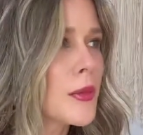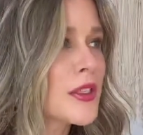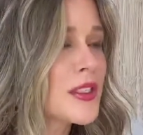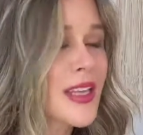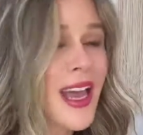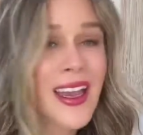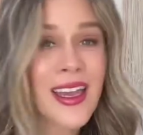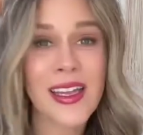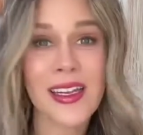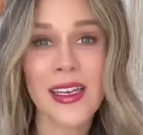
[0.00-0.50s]

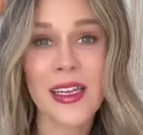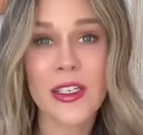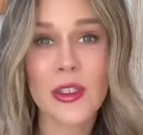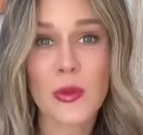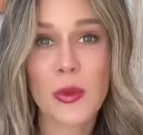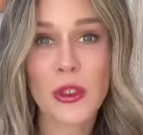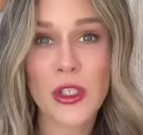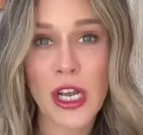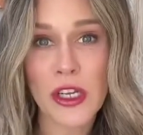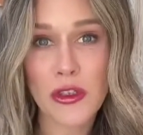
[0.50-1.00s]
Second is
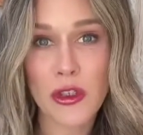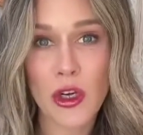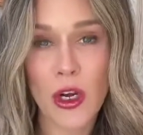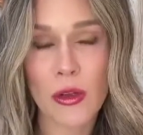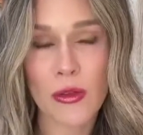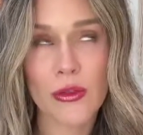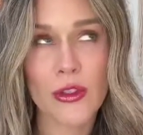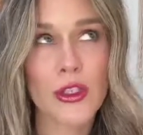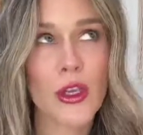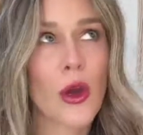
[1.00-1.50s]

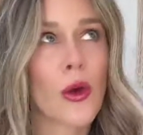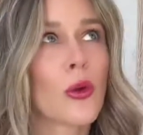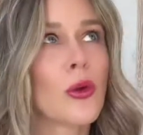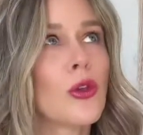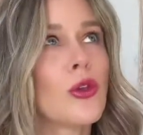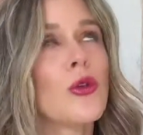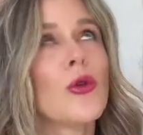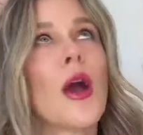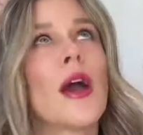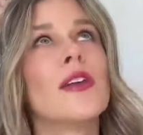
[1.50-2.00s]
progesterone. So
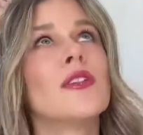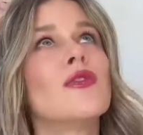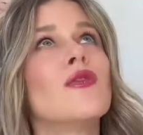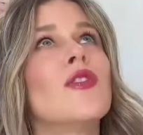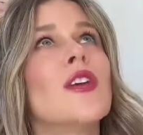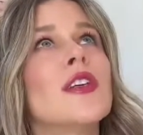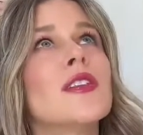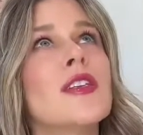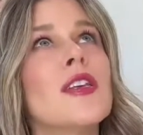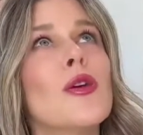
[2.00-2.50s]
you guys,
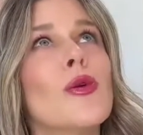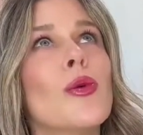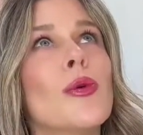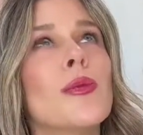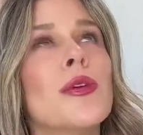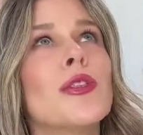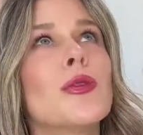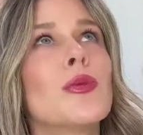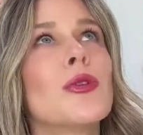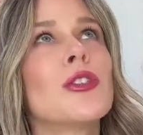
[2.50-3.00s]
fixing a
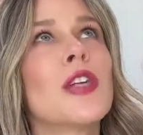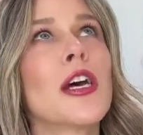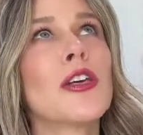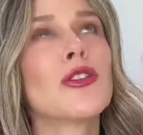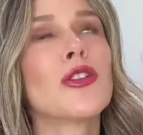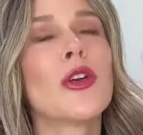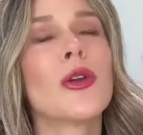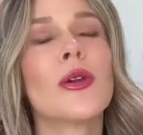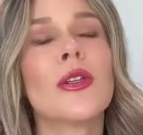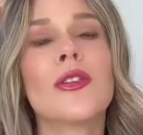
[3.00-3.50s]
woman's
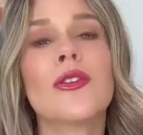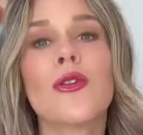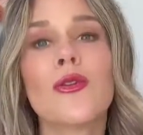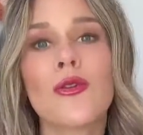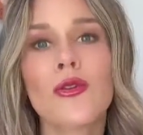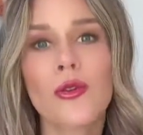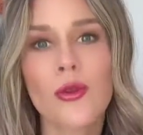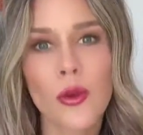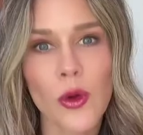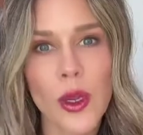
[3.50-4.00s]
progesterone is
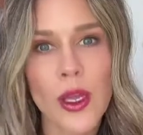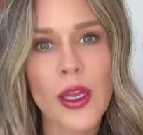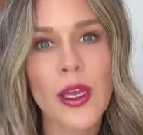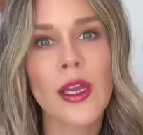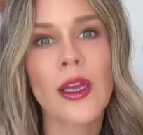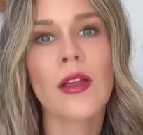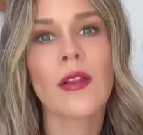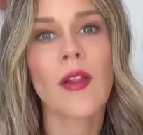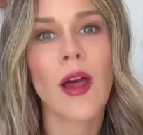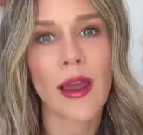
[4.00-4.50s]

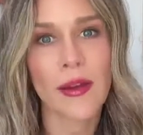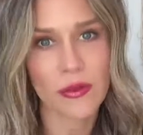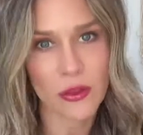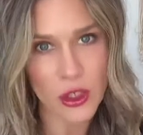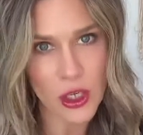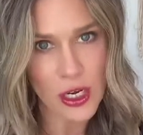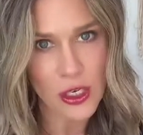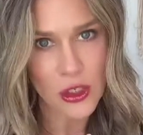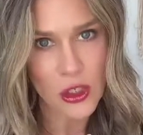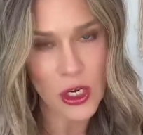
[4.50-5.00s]
freaking
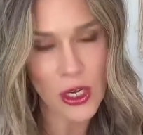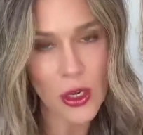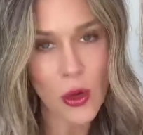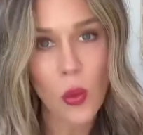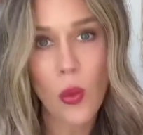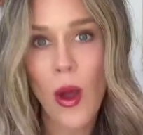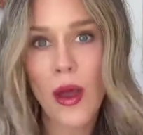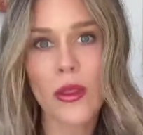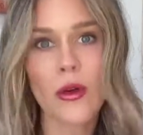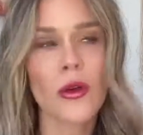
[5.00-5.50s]
life-changing,
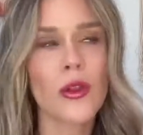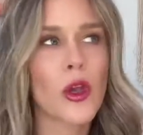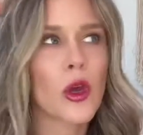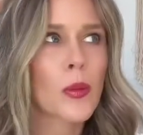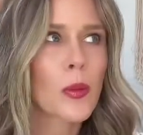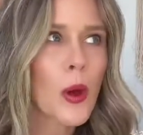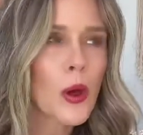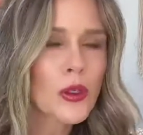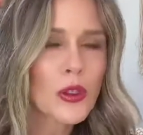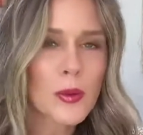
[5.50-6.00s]
whether they're
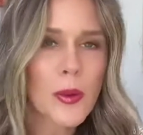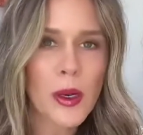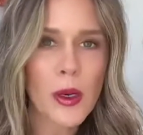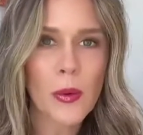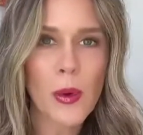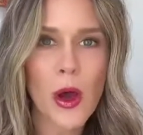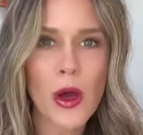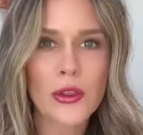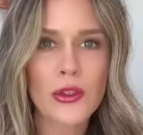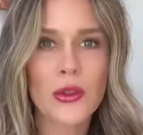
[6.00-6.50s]

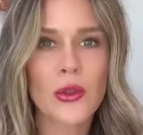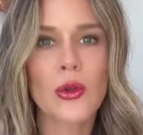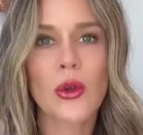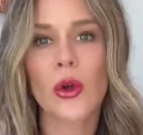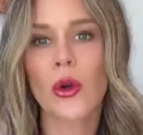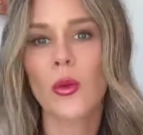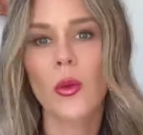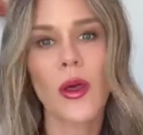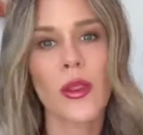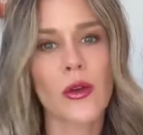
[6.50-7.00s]
postmenopausal
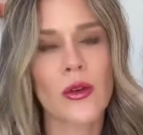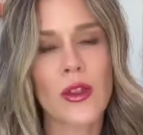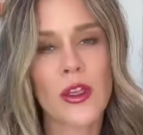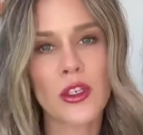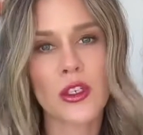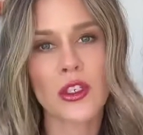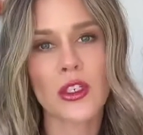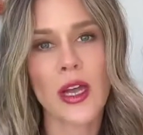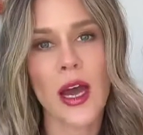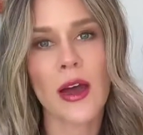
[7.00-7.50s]
or whether they
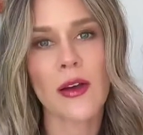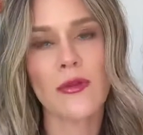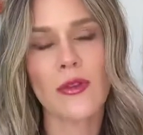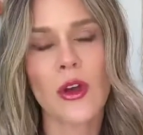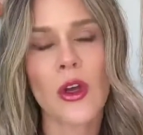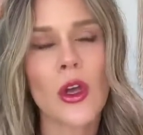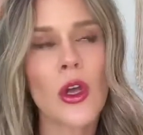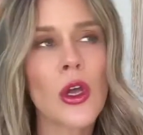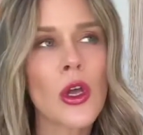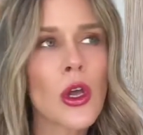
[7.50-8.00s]
just have
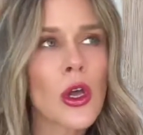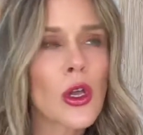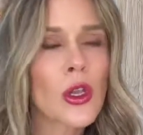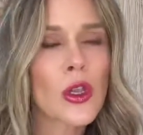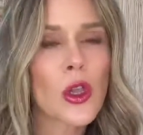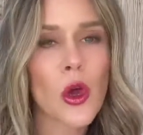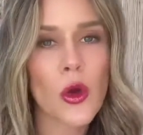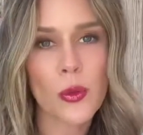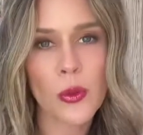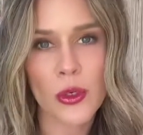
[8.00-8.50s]

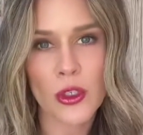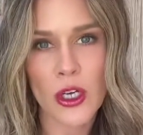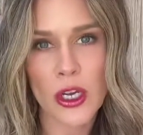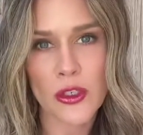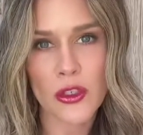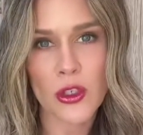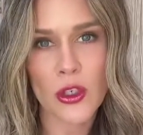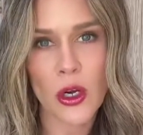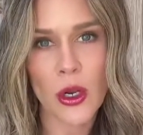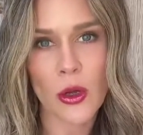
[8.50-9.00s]
low
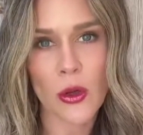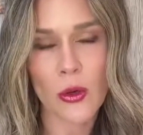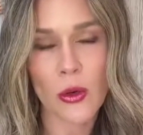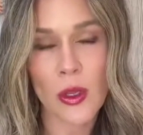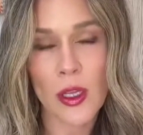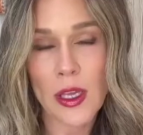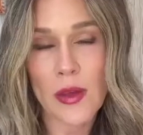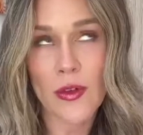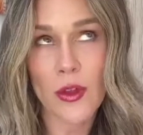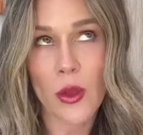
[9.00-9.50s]
progesterone,
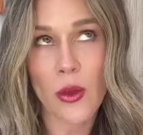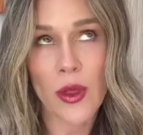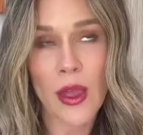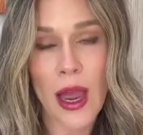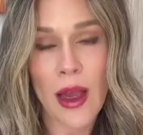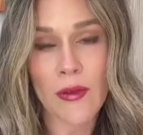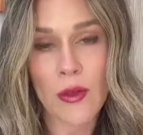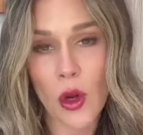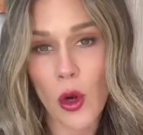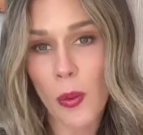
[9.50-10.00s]
even though they
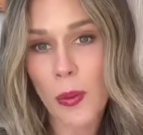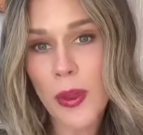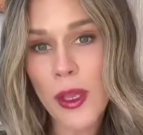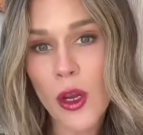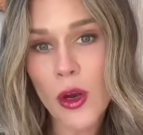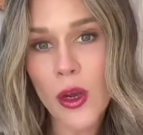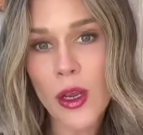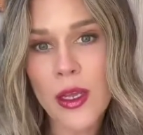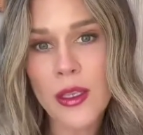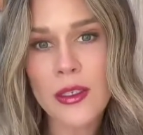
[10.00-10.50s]
have their
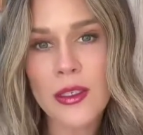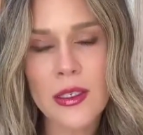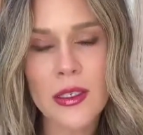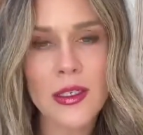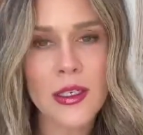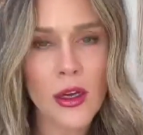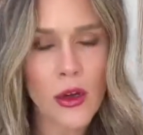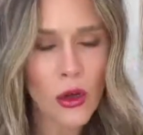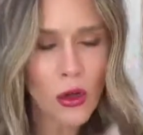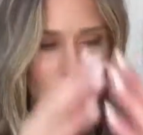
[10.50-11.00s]
periods
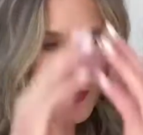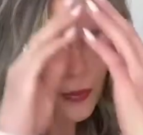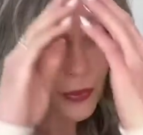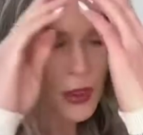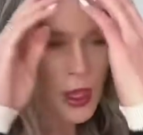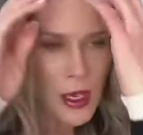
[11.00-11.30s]
still.